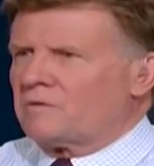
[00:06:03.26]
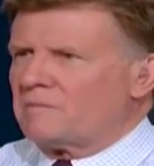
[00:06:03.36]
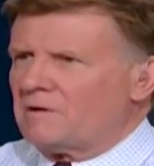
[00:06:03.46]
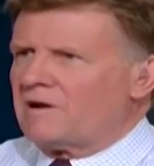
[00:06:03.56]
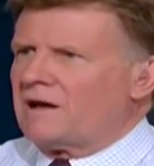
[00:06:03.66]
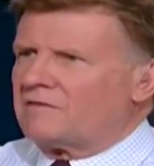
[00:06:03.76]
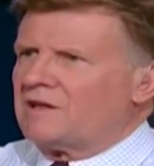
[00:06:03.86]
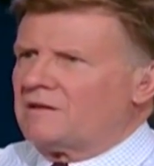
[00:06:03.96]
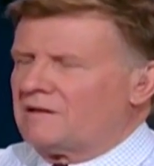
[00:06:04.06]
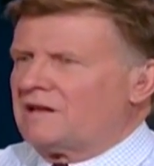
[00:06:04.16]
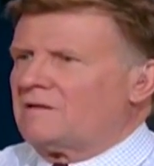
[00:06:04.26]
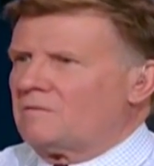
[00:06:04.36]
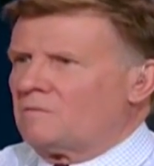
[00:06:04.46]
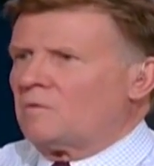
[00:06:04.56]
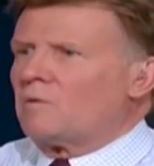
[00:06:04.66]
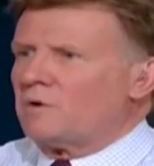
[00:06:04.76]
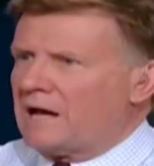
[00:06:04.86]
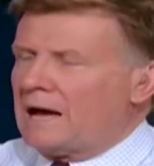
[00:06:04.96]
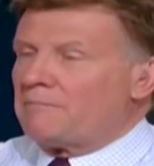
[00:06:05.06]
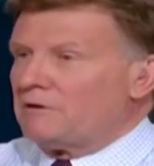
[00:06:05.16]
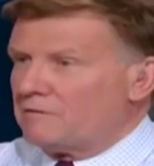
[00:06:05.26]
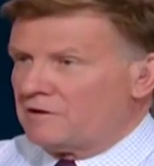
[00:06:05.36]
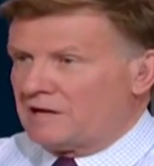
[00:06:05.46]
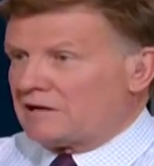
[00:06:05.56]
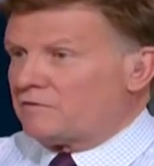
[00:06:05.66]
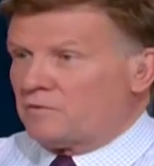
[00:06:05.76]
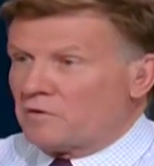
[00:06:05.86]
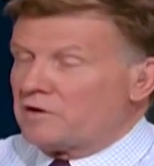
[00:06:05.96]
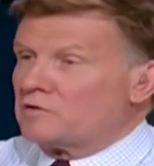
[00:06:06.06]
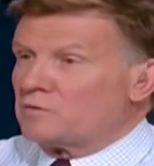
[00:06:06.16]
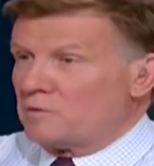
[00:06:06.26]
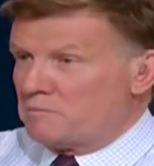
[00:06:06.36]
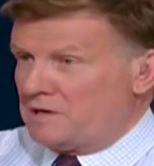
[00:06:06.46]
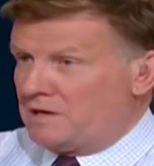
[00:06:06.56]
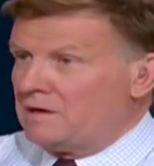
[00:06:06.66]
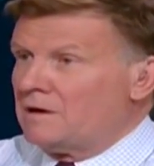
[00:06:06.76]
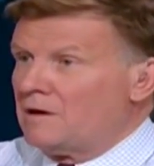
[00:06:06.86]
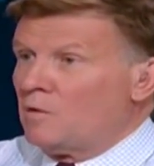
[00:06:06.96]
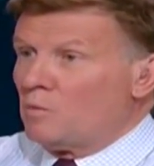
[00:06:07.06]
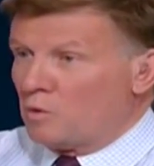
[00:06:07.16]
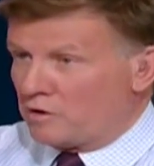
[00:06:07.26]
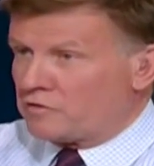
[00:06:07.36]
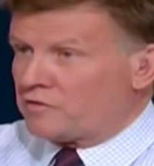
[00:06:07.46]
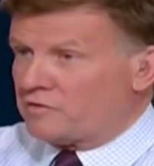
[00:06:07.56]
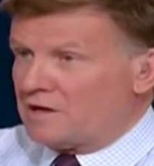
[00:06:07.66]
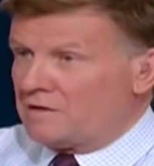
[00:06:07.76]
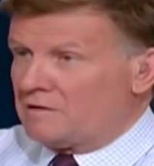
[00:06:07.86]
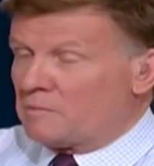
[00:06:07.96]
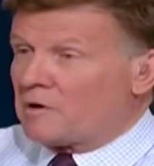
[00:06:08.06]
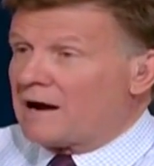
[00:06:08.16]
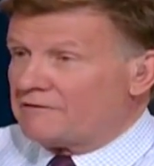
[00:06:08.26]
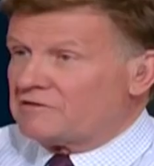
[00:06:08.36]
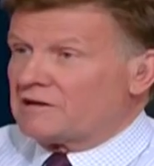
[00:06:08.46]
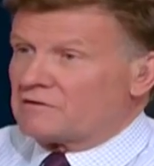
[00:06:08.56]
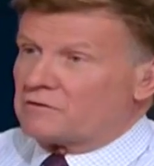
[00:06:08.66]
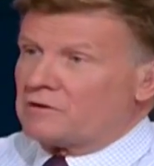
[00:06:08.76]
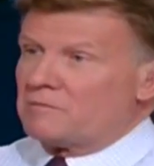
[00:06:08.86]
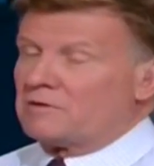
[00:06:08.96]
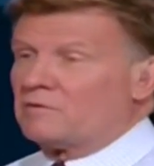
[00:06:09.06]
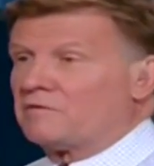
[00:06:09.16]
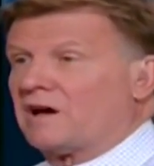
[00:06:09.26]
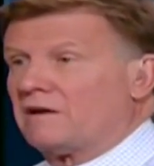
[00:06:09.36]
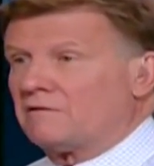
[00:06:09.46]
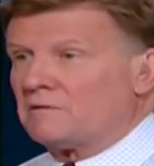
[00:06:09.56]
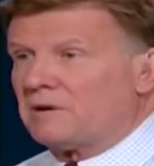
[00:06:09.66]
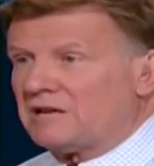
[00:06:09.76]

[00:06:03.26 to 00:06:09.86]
from here on out that, that what would happen over the next four years would be worse than the private sector treatment we've gotten over the